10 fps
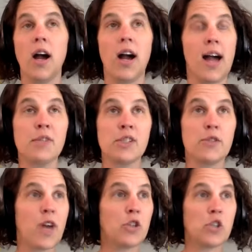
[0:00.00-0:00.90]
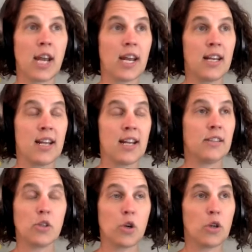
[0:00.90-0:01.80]
I'm just frustrated, and
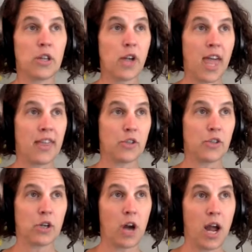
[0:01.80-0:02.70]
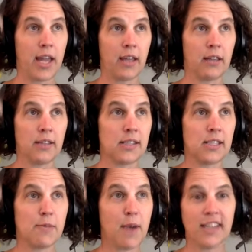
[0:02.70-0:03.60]
it's totally okay that you're crying. This
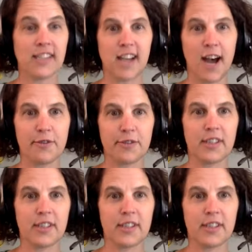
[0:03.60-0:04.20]
is my stuff.